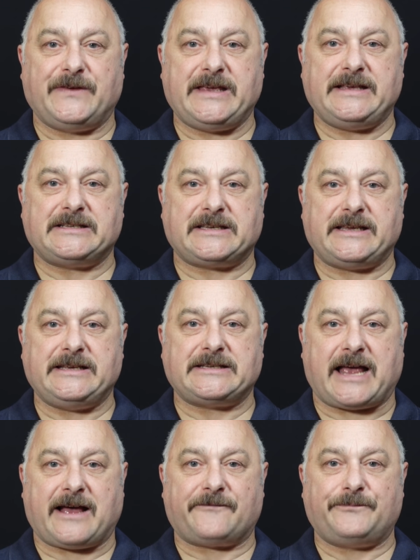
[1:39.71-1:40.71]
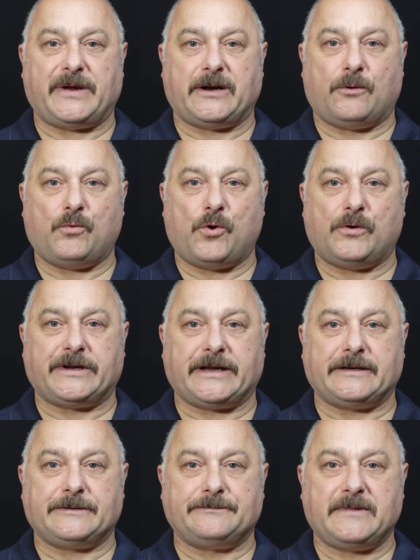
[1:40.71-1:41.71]
V Cs have been
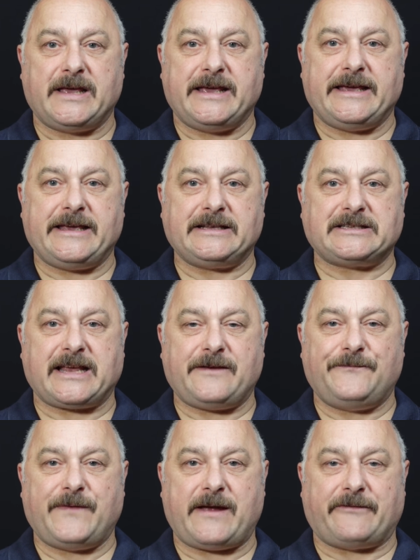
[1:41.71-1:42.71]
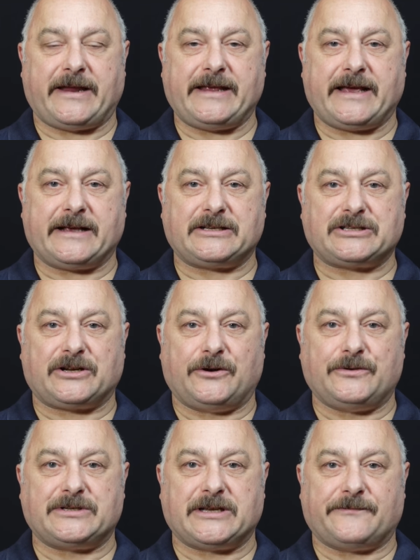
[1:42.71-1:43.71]
awarded. It's a very
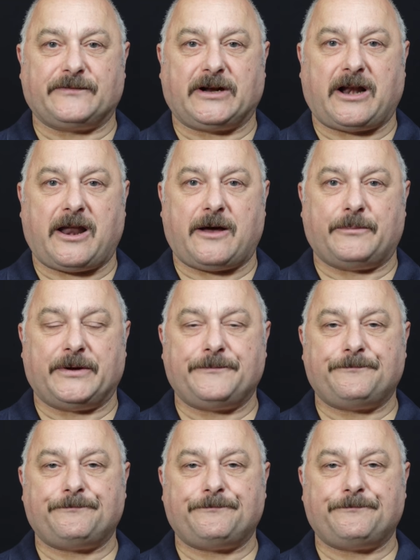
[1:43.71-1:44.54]
exclusive club.